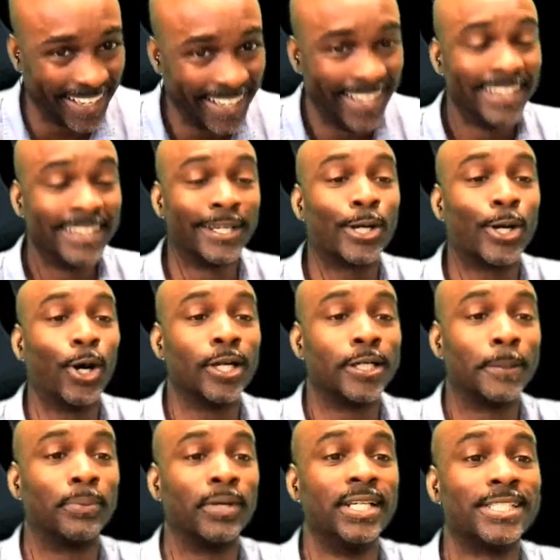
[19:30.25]
They're called the
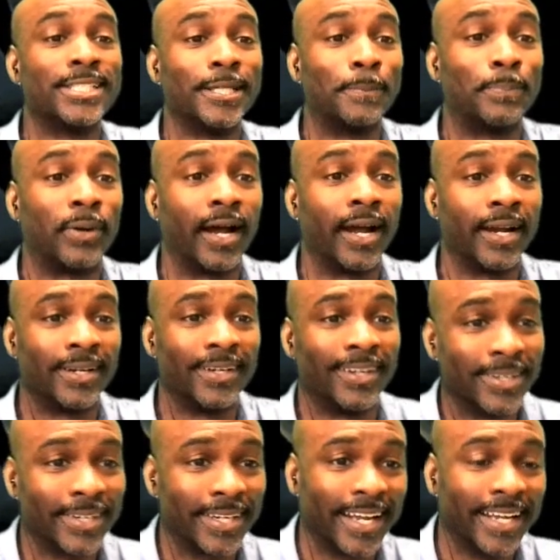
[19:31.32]
British Empire,
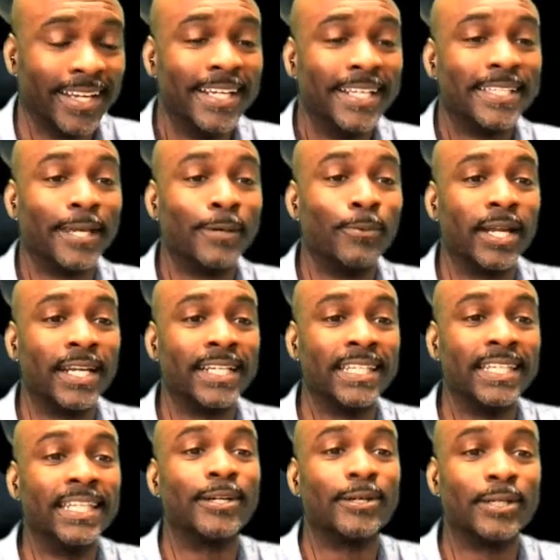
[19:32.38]
okay? They want to
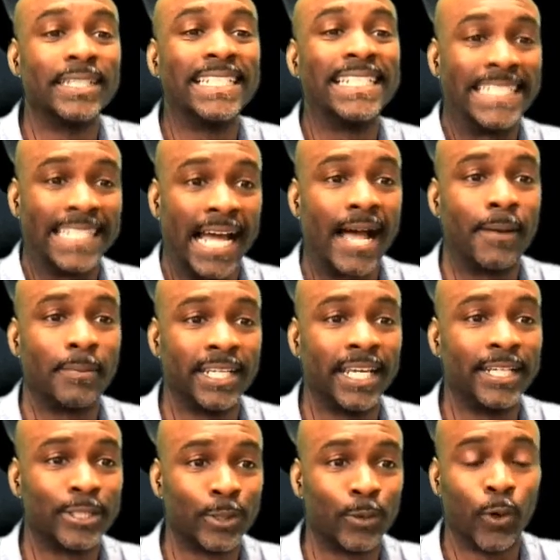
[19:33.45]
literally
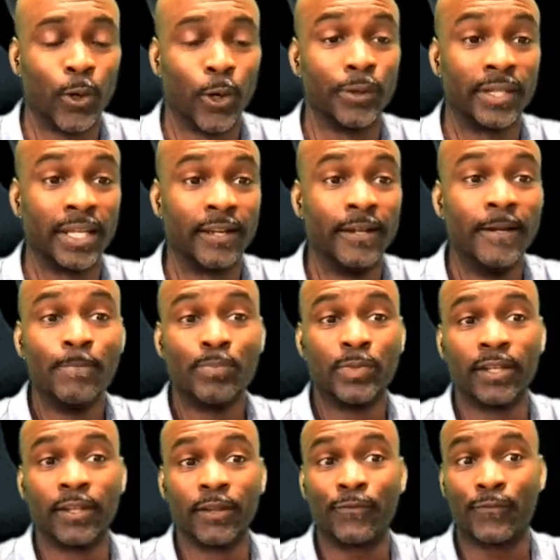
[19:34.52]
dominate the world.
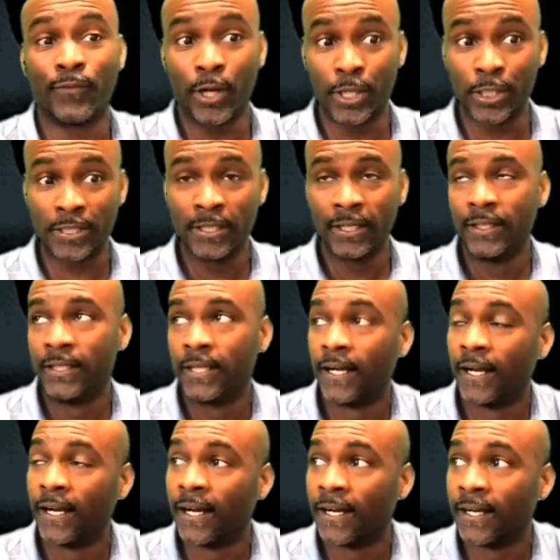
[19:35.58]
They're the first
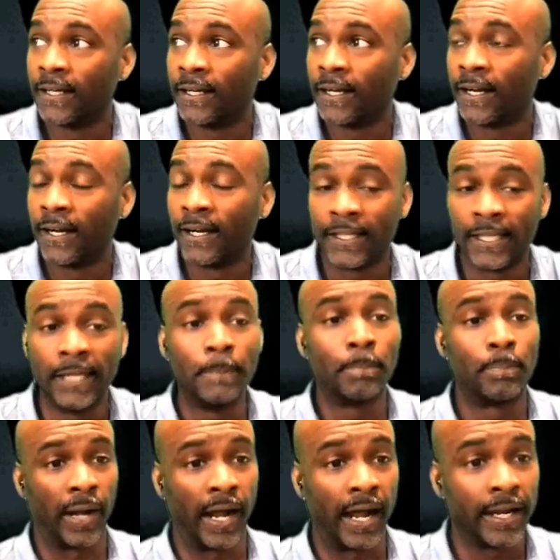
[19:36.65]

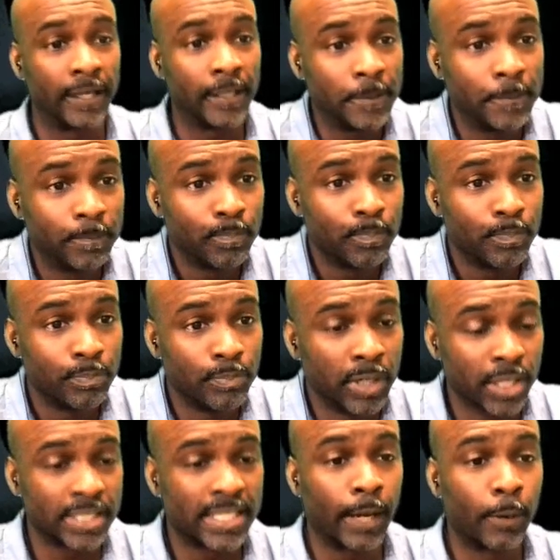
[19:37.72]
empire
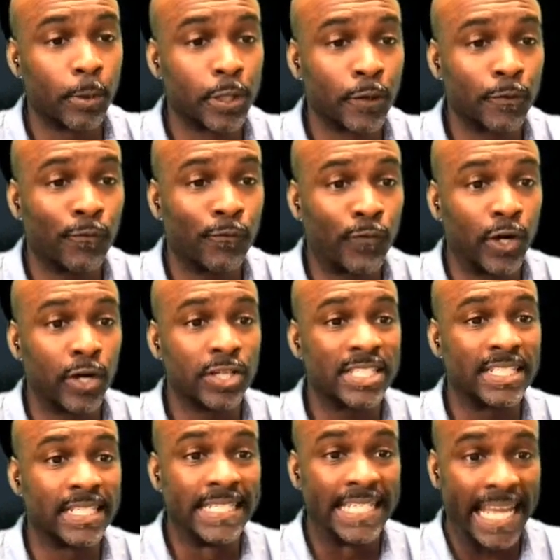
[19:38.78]
because they were the
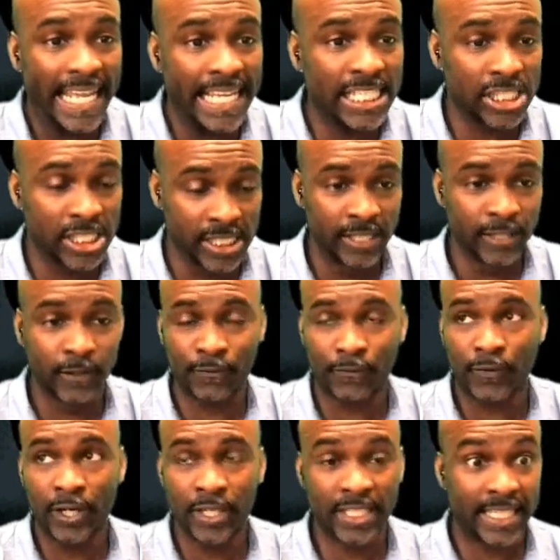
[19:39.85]
first nation, the
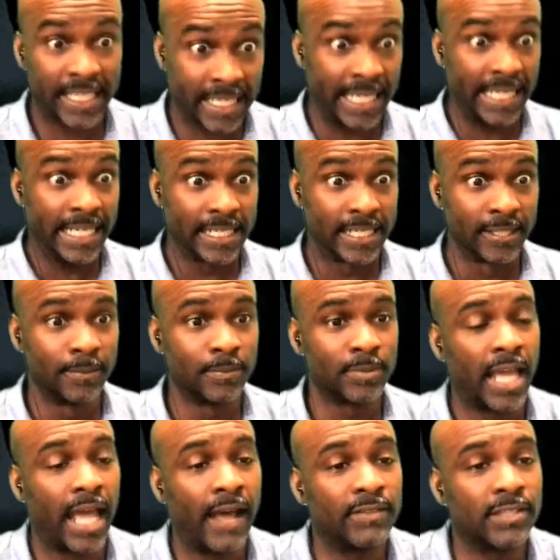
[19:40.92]
first kingdom
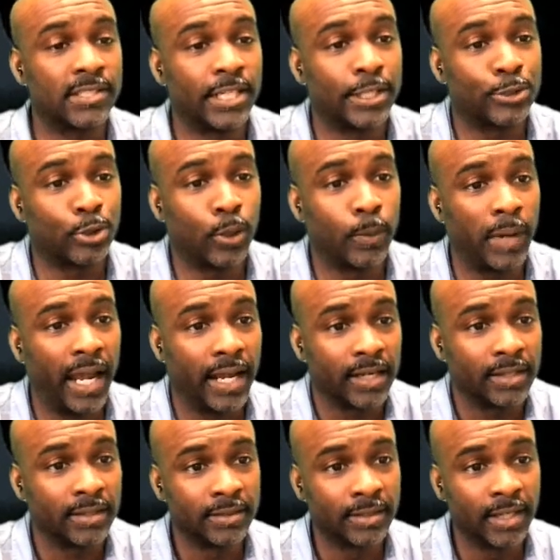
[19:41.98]
to have a central bank.
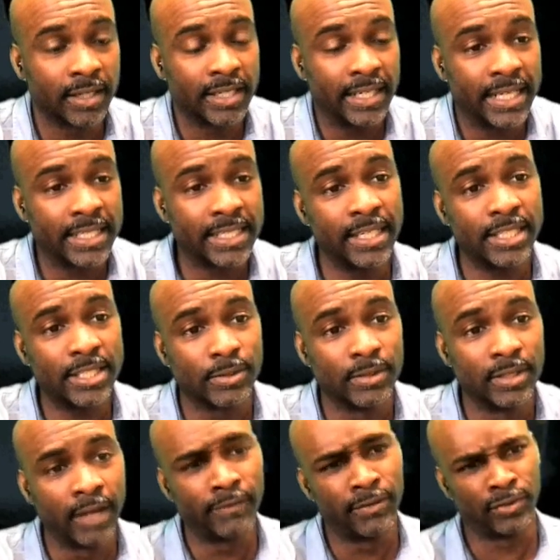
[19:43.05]
Looking at the
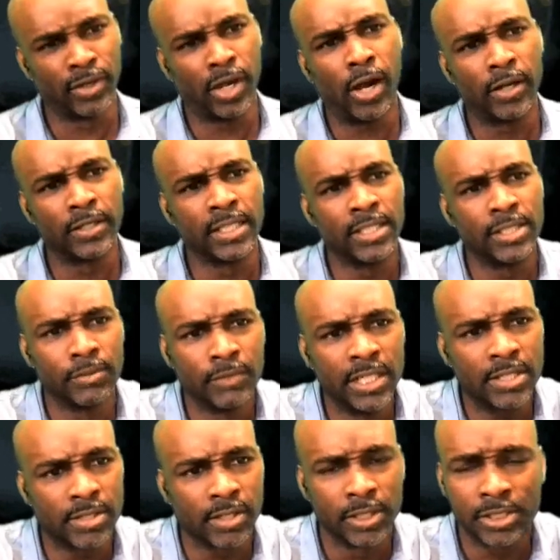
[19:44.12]
history of it, if y'all did your
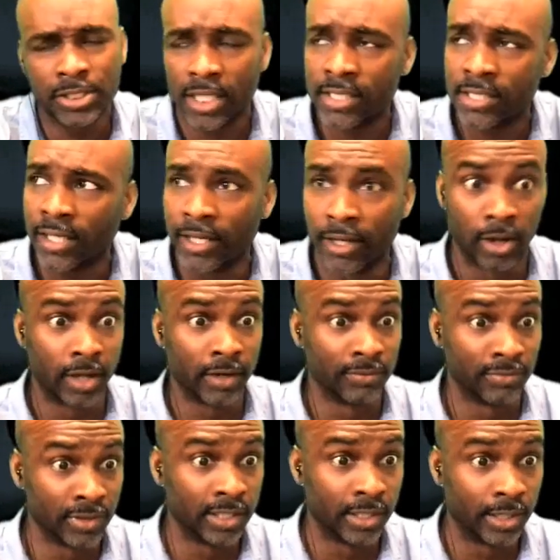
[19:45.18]
research yesterday, all the
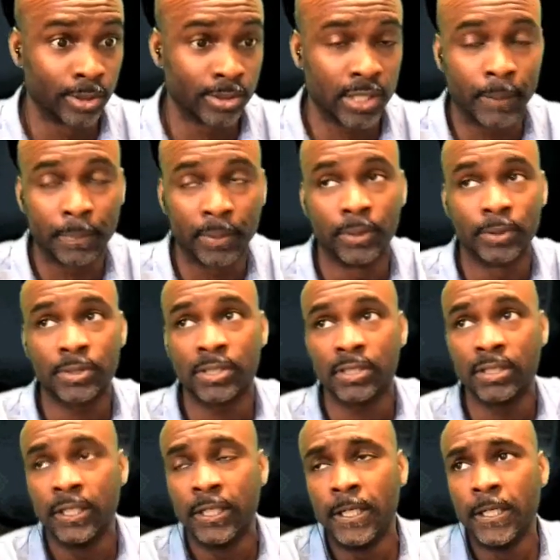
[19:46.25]
videos I posted,
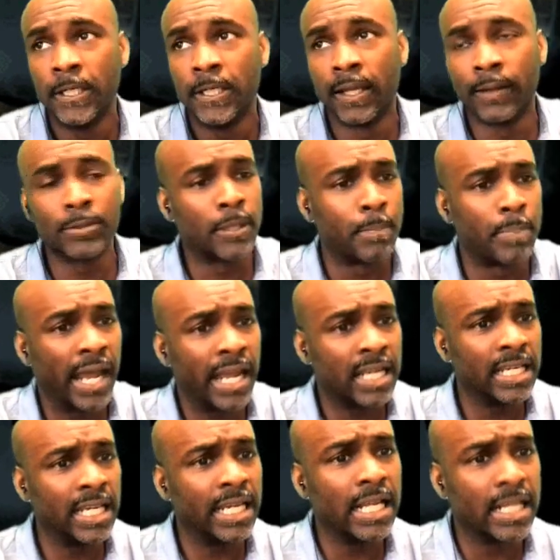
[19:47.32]
it was the Bank of
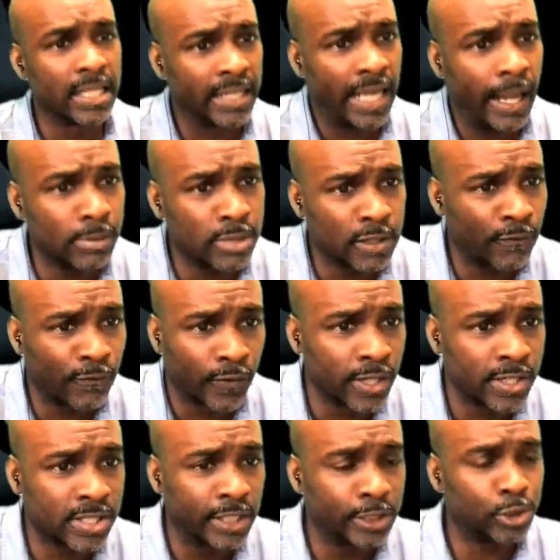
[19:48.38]
England. That was the
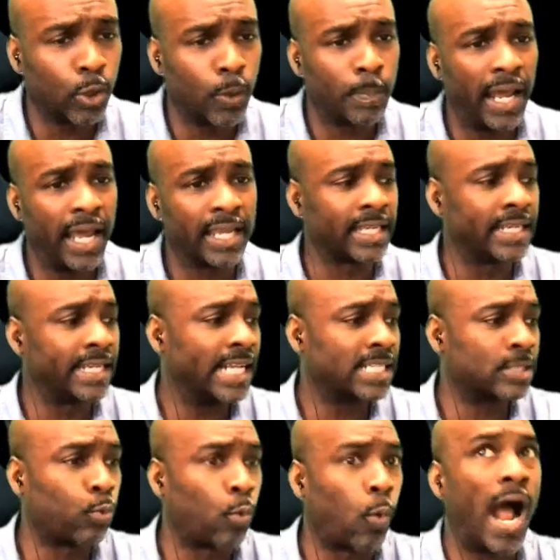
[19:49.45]
first central bank. And
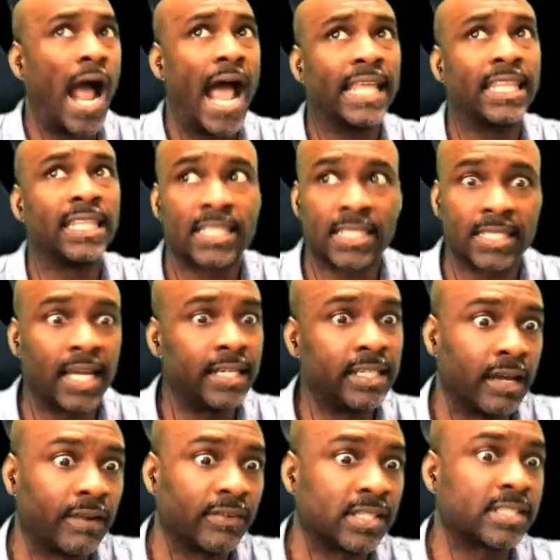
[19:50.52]
that's why the sun
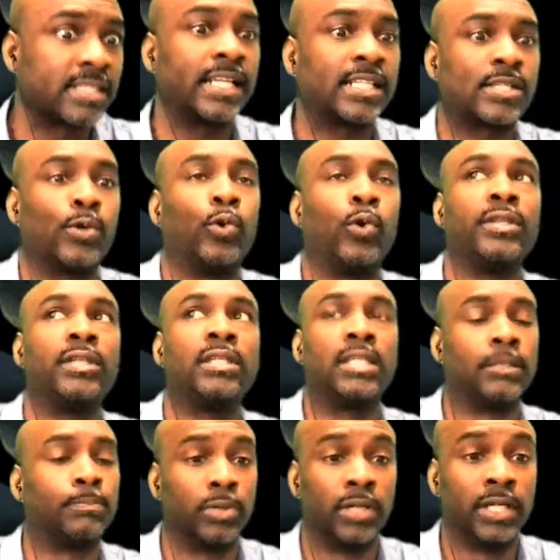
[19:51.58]
never sets on the
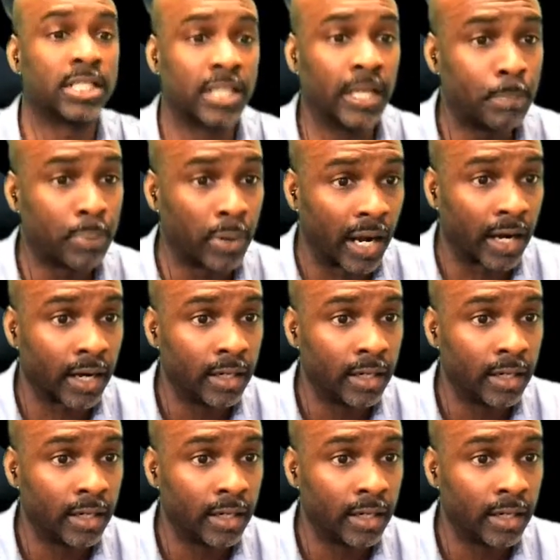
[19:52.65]
British Empire.